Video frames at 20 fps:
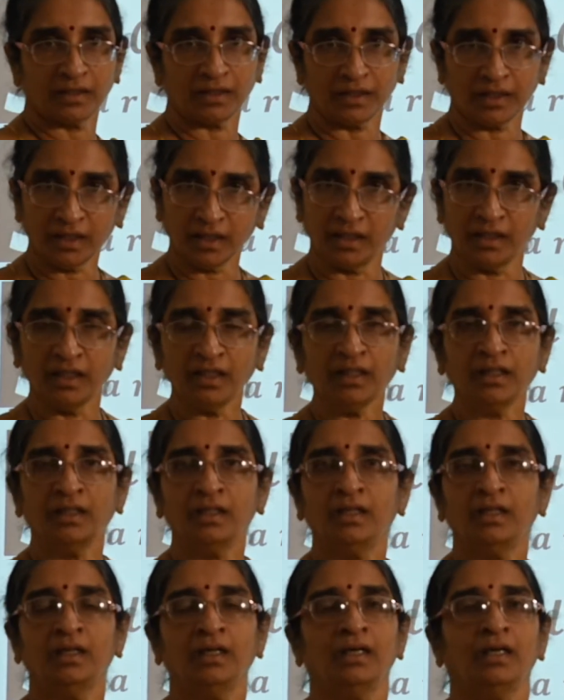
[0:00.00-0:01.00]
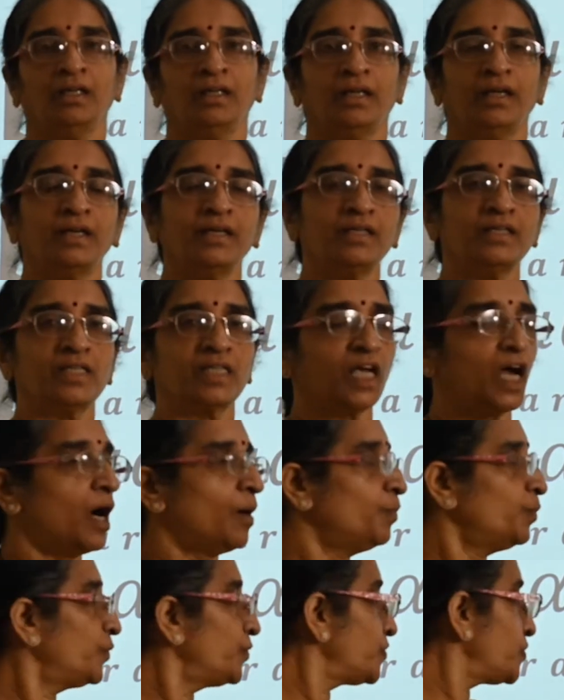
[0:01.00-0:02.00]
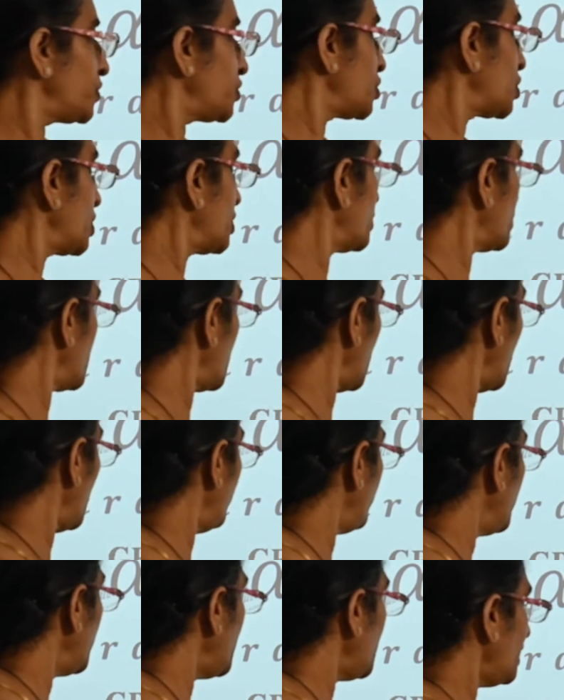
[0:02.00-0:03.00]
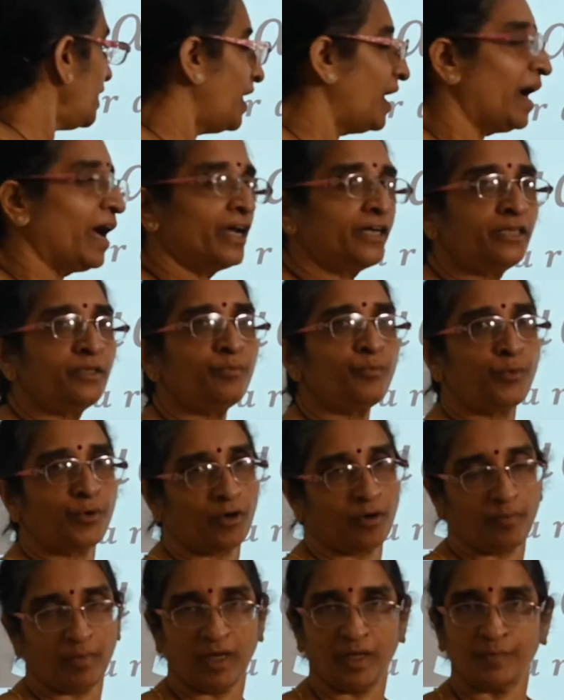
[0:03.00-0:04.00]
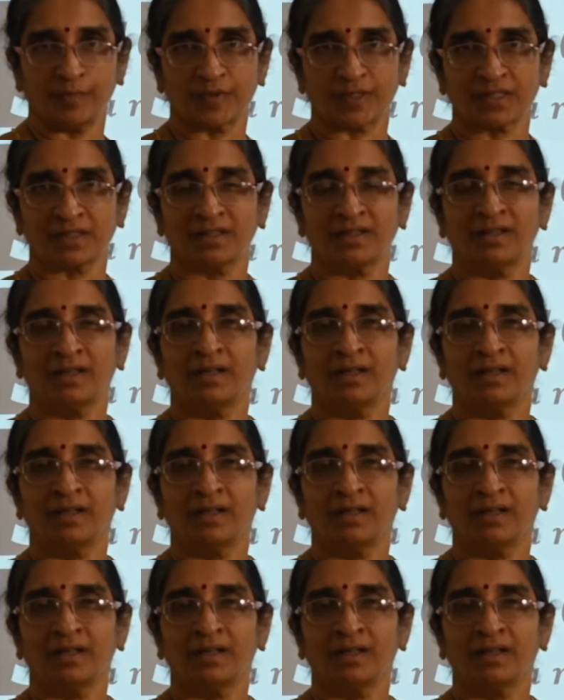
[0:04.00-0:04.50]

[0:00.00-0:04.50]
3, that is composition table and problems.